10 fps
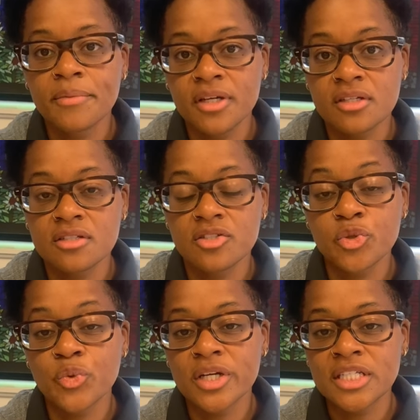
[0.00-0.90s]
piece
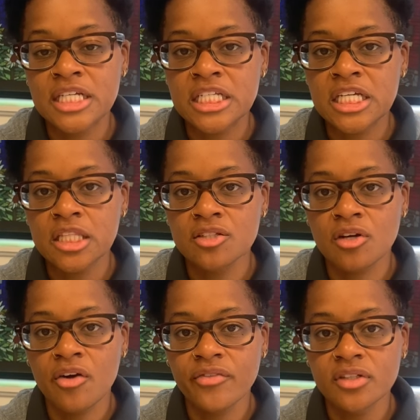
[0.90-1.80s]
to attending this
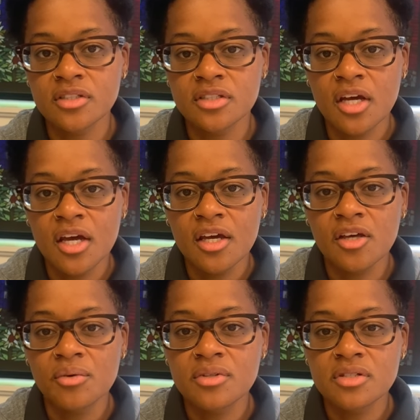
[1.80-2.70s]
conference,
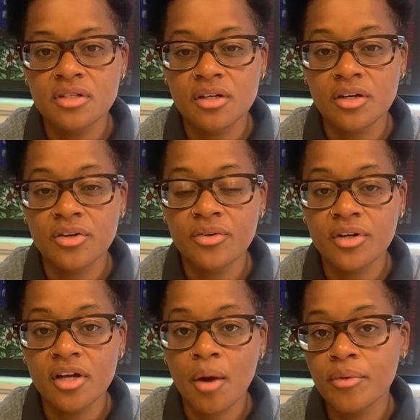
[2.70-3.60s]
it was a
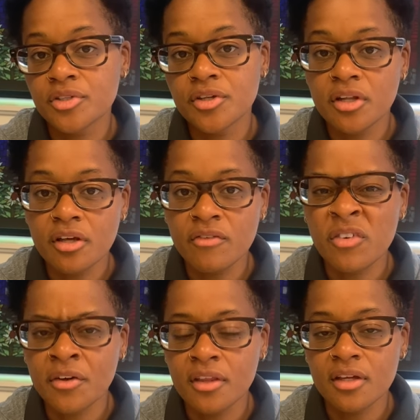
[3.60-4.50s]
great opportunity
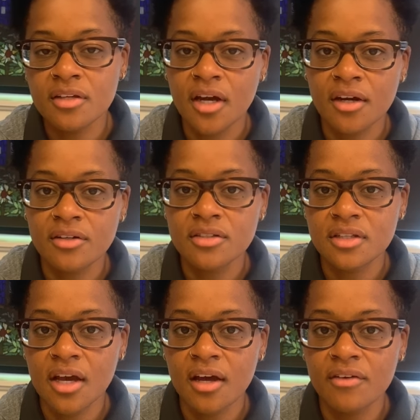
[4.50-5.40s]
for the entire
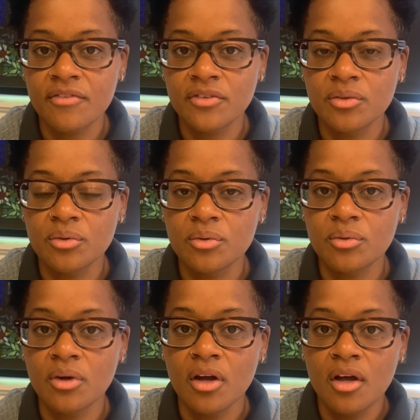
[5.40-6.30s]
staff
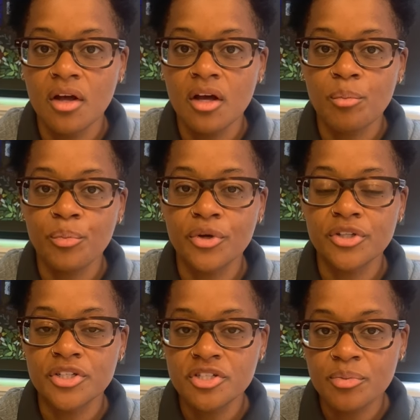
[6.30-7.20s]
to
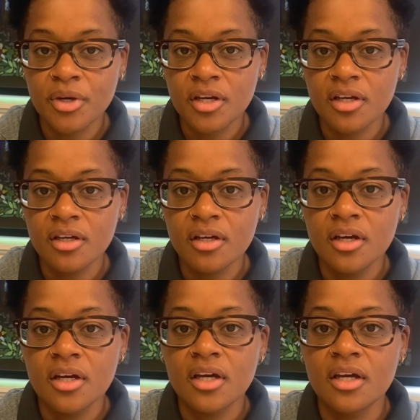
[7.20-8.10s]
participate
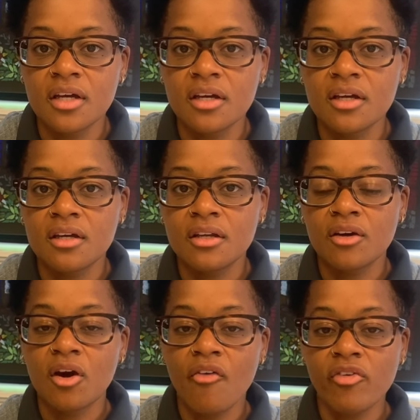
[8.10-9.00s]
in a
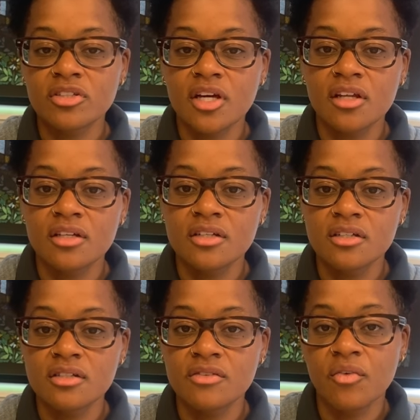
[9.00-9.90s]
conference that
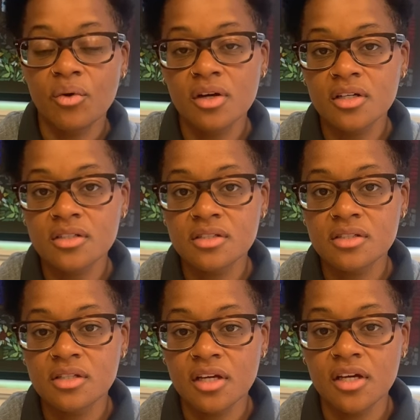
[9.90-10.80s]
is for
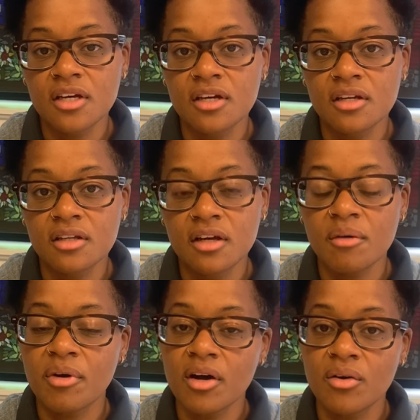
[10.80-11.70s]
us and
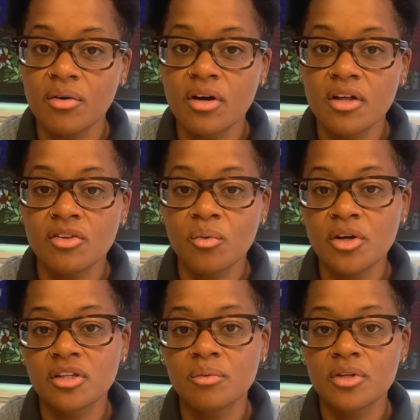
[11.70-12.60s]
about the
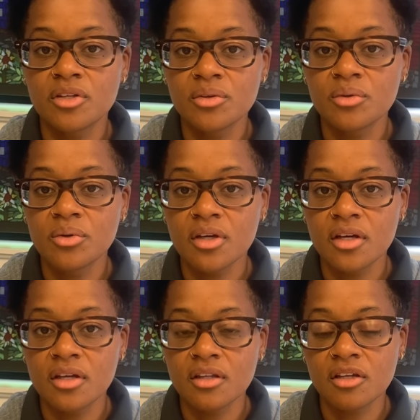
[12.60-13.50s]
work that we do
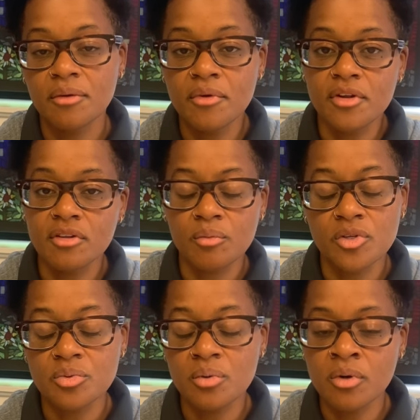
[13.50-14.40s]
and the communities in
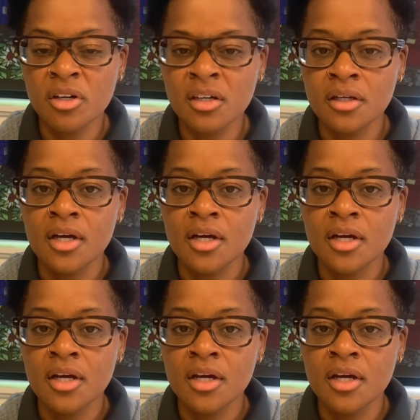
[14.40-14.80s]
which we work.